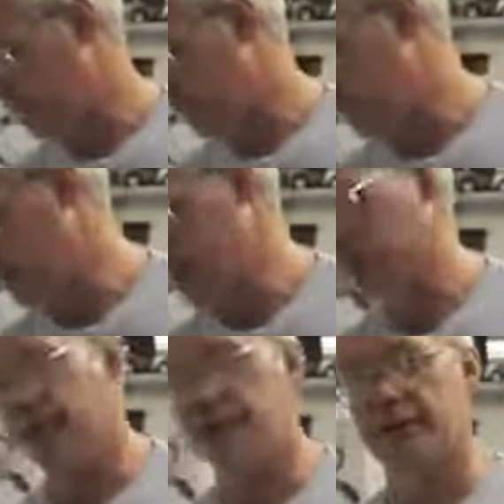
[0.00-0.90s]
and
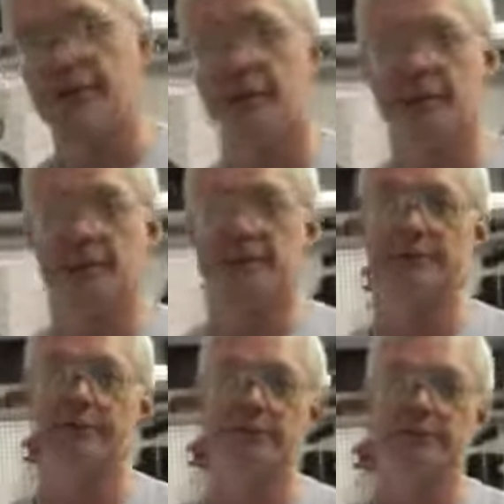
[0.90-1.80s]
everything, and
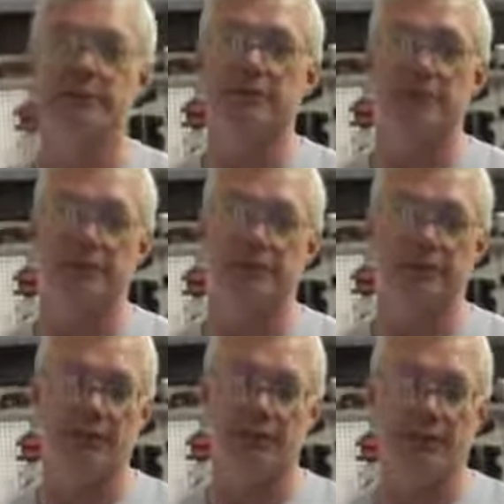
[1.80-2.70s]

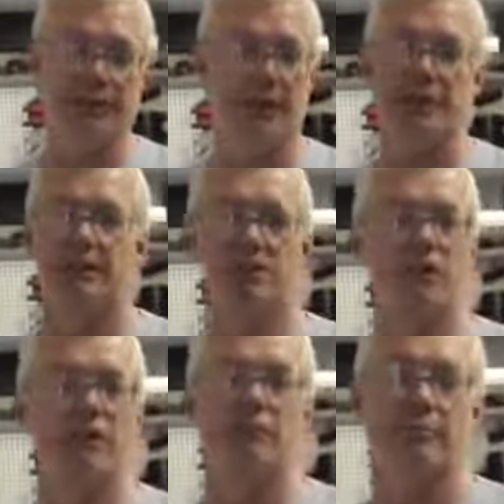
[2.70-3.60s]
you know, and they
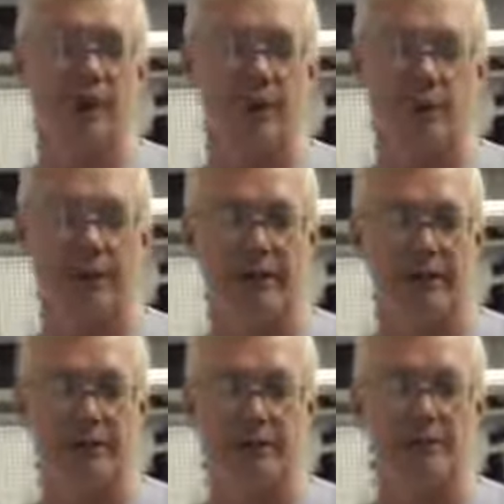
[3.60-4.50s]
start up right away.
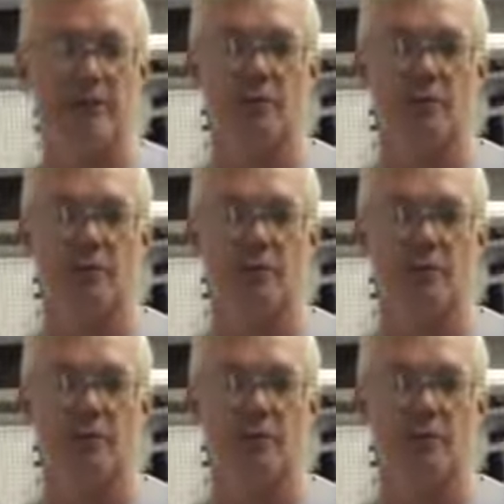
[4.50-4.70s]
There's no